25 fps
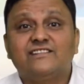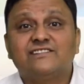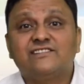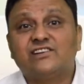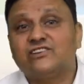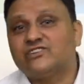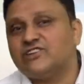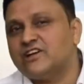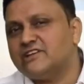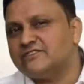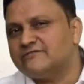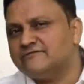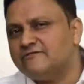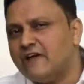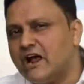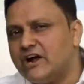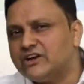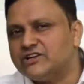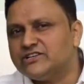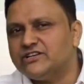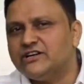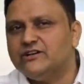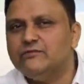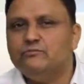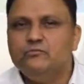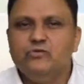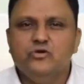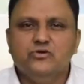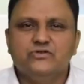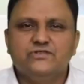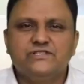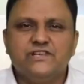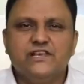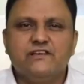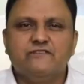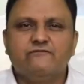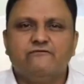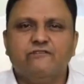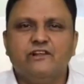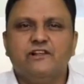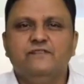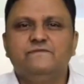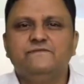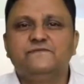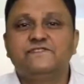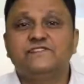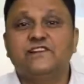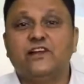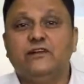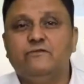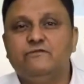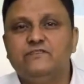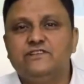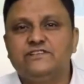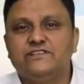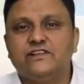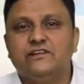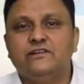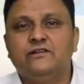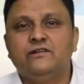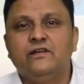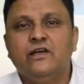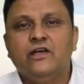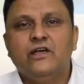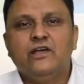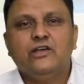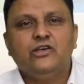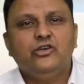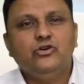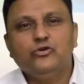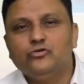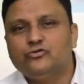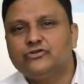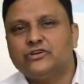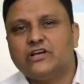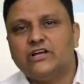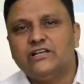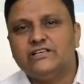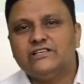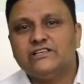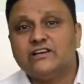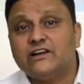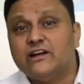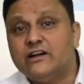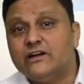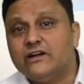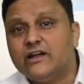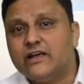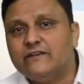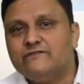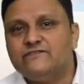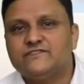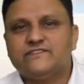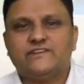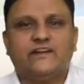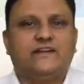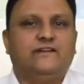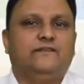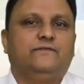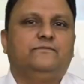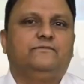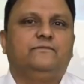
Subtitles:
such as fashion, music, films, television, youth culture, and lifestyle.